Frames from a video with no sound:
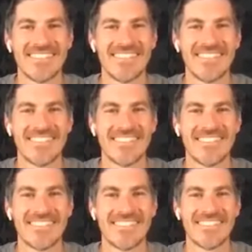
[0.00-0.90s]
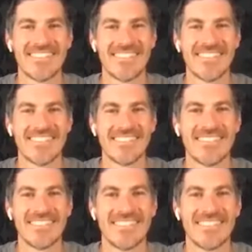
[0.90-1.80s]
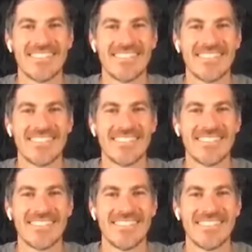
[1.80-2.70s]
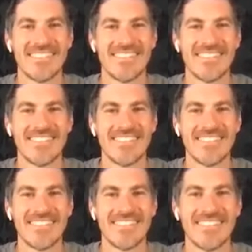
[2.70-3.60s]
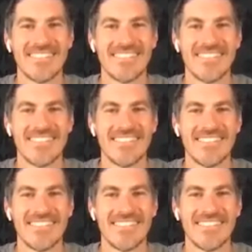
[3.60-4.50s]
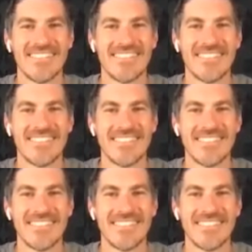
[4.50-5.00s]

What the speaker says: The person shown says nothing.